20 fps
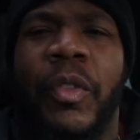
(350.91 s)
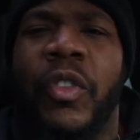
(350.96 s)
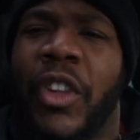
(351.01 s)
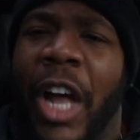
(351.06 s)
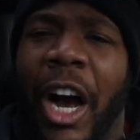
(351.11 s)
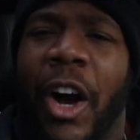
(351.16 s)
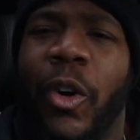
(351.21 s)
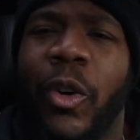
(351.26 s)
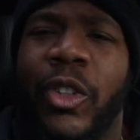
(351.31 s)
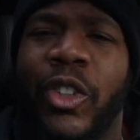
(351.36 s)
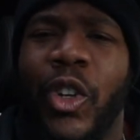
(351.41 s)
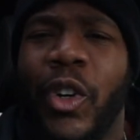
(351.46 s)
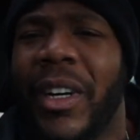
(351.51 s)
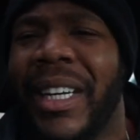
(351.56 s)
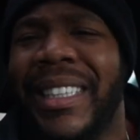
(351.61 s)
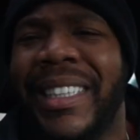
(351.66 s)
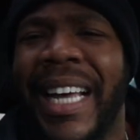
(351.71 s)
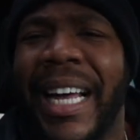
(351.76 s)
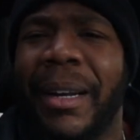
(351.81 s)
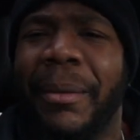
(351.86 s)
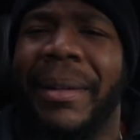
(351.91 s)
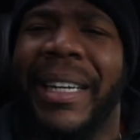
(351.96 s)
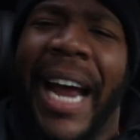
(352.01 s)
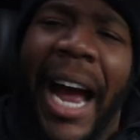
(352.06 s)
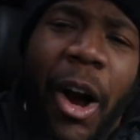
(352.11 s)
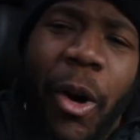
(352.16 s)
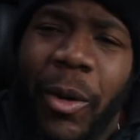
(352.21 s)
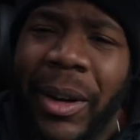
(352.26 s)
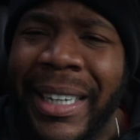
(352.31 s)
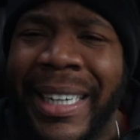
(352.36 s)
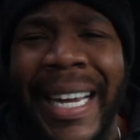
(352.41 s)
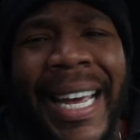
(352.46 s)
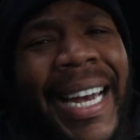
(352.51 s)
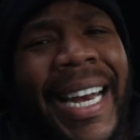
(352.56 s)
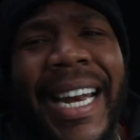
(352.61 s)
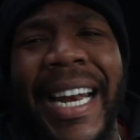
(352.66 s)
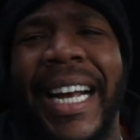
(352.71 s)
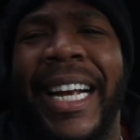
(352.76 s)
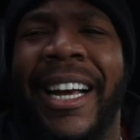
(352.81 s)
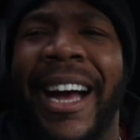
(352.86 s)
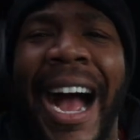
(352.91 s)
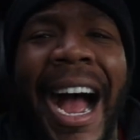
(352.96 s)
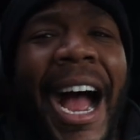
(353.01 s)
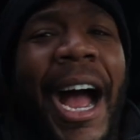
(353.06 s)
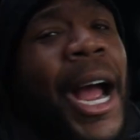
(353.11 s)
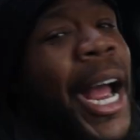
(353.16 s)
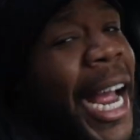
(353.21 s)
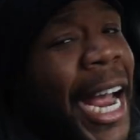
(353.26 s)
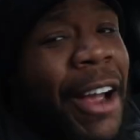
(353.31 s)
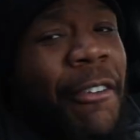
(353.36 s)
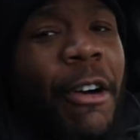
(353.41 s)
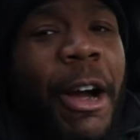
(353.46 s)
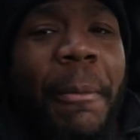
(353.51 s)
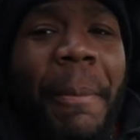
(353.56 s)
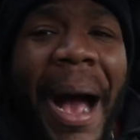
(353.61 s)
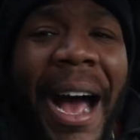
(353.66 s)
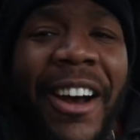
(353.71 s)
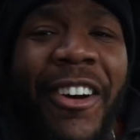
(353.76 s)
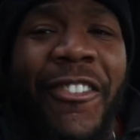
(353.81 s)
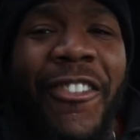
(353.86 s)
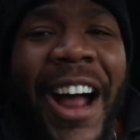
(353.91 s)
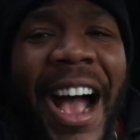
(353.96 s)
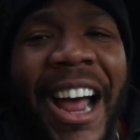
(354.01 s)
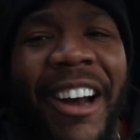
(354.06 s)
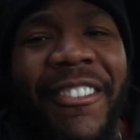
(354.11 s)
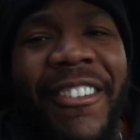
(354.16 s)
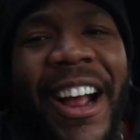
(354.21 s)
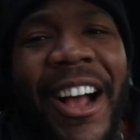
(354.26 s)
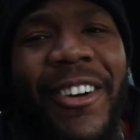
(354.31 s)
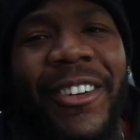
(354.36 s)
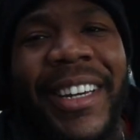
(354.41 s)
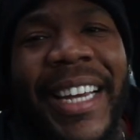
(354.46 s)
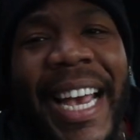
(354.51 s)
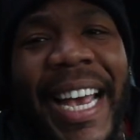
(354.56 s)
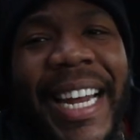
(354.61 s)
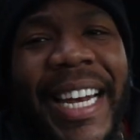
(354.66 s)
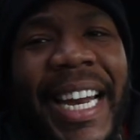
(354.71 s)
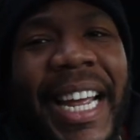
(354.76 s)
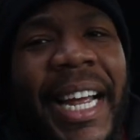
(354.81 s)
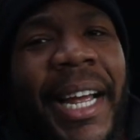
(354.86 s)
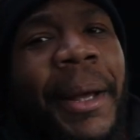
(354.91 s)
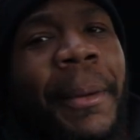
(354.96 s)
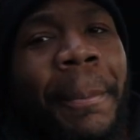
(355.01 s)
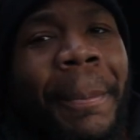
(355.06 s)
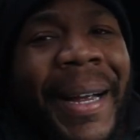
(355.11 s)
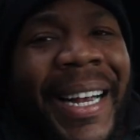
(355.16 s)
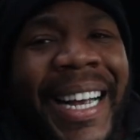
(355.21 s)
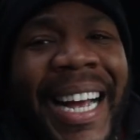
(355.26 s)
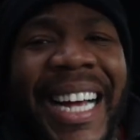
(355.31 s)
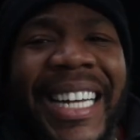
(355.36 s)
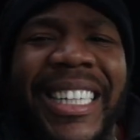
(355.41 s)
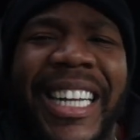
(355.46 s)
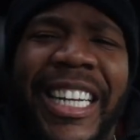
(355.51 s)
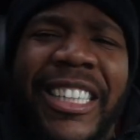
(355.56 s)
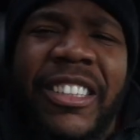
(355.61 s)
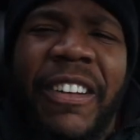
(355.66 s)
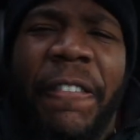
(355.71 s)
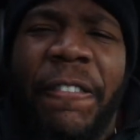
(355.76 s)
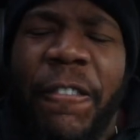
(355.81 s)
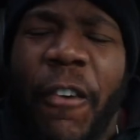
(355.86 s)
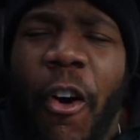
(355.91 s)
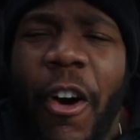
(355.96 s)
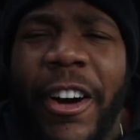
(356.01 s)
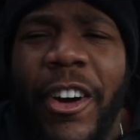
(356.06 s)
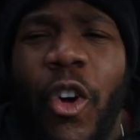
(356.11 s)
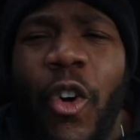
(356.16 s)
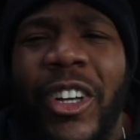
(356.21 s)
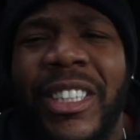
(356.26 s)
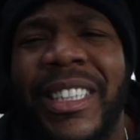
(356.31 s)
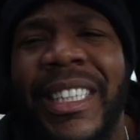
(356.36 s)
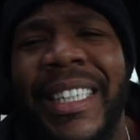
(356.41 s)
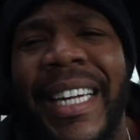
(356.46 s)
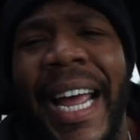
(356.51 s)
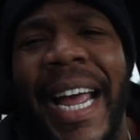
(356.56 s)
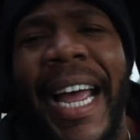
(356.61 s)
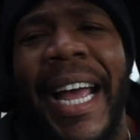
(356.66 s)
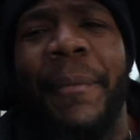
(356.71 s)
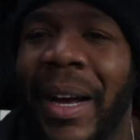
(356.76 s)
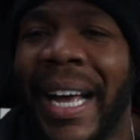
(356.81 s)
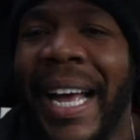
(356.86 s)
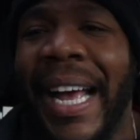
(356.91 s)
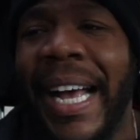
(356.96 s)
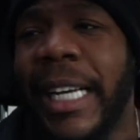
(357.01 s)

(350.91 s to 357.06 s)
No, you can tell me, yo, get in the car, and we're about to ride around getting it, because it's a four-door sedan.